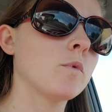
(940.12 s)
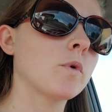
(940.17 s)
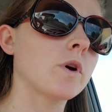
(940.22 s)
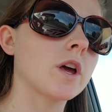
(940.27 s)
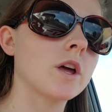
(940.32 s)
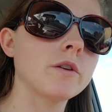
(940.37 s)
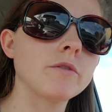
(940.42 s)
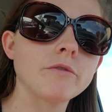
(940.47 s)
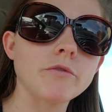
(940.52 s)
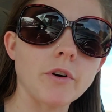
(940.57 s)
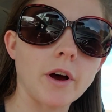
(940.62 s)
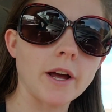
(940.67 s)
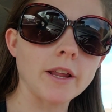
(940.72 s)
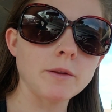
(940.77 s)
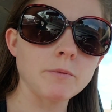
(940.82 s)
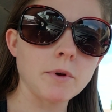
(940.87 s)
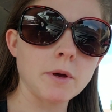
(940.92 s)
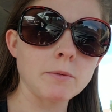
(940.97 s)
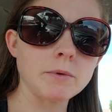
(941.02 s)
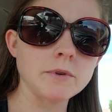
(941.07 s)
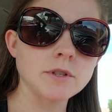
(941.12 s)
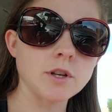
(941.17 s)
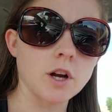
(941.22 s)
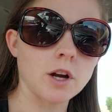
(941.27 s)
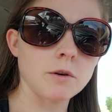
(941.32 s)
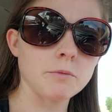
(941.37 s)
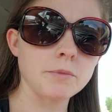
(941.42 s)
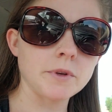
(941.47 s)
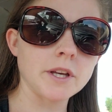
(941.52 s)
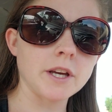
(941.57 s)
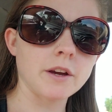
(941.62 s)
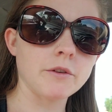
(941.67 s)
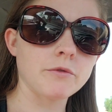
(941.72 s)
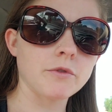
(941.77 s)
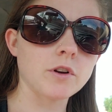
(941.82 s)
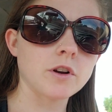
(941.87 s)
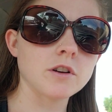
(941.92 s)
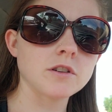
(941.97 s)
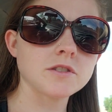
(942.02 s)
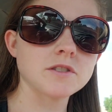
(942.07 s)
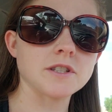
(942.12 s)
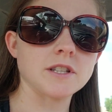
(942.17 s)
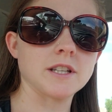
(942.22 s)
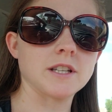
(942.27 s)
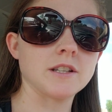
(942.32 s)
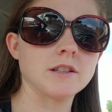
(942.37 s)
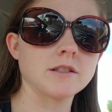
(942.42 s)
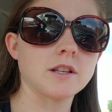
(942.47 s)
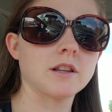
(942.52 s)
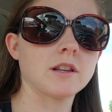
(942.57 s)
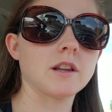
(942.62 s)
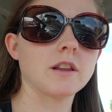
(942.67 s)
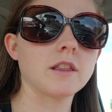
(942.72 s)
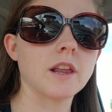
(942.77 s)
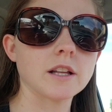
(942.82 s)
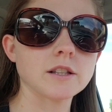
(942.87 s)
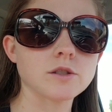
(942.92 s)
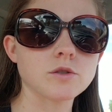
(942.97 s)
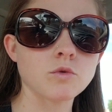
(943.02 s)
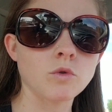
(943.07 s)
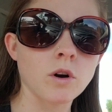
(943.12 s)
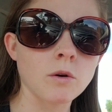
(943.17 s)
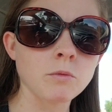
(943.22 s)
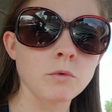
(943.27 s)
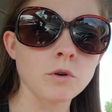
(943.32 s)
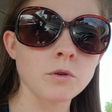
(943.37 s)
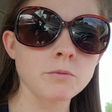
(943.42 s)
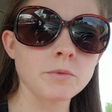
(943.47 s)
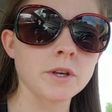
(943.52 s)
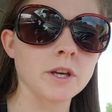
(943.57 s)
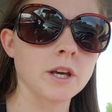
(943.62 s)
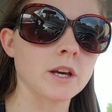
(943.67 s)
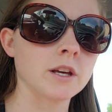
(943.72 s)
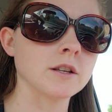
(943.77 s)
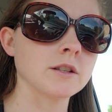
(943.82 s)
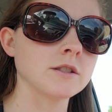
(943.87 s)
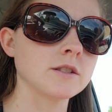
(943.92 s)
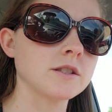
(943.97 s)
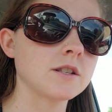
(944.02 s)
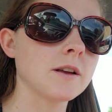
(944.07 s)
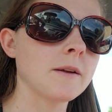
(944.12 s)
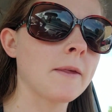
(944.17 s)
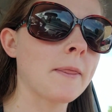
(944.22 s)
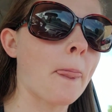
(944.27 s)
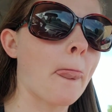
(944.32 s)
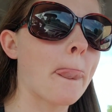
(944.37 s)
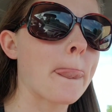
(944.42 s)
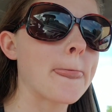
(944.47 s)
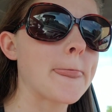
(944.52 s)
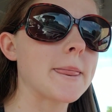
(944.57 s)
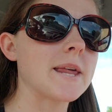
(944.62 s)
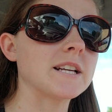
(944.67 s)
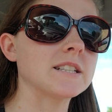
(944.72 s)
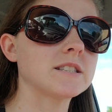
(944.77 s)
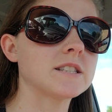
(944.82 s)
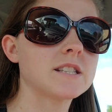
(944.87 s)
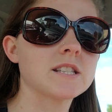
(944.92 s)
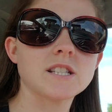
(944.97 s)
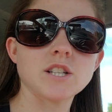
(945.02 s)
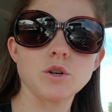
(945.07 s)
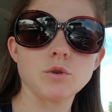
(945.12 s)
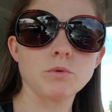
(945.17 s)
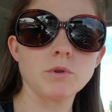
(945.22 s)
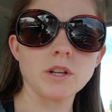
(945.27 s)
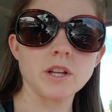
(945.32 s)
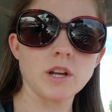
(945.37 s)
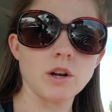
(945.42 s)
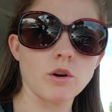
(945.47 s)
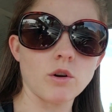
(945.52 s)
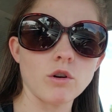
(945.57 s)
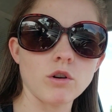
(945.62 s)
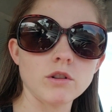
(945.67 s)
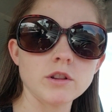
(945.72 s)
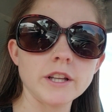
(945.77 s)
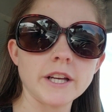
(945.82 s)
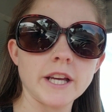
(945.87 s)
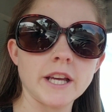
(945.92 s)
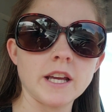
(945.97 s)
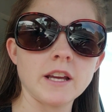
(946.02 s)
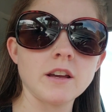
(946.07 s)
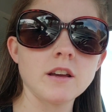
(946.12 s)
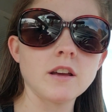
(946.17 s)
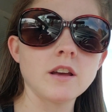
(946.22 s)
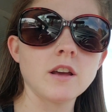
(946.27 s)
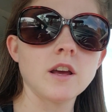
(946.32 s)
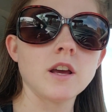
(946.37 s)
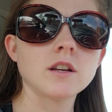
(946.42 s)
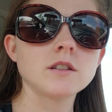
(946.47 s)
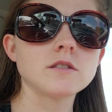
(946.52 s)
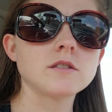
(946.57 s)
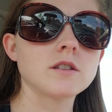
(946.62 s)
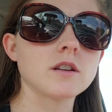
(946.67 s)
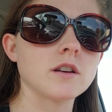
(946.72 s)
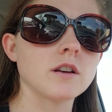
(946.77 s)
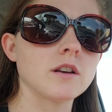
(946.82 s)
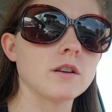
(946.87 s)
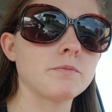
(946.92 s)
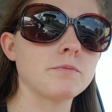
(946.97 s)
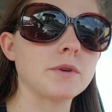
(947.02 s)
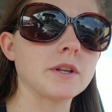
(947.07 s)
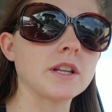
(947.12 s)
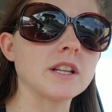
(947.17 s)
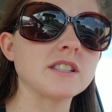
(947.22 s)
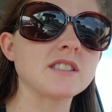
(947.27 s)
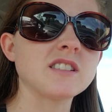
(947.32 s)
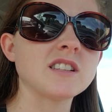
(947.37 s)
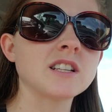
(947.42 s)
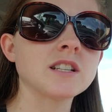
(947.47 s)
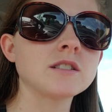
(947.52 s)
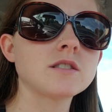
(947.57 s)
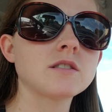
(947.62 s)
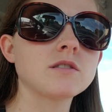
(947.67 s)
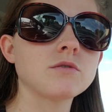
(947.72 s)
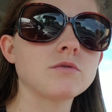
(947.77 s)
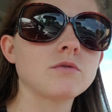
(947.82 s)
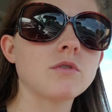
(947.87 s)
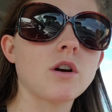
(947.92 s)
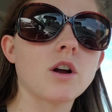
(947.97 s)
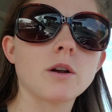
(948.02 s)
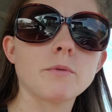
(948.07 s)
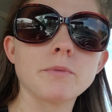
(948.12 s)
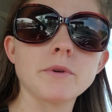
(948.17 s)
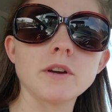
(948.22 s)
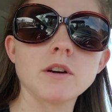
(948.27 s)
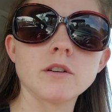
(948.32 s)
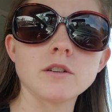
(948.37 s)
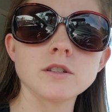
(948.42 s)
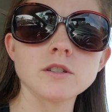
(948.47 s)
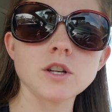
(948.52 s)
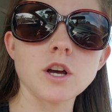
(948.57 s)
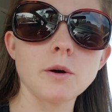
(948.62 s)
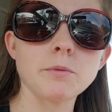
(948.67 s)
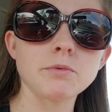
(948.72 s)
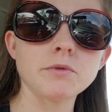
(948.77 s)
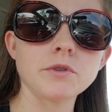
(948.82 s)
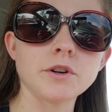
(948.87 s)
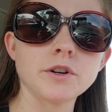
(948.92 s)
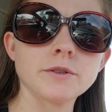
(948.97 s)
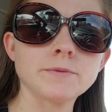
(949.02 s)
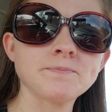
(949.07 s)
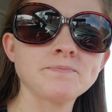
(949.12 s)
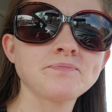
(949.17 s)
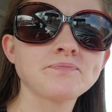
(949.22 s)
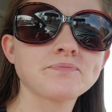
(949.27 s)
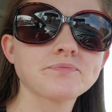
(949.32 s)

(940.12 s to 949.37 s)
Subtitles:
couldn't find the baby's heartbeat at first, and he said that that's normal because it's still really early to be listening to the heartbeat on Doppler.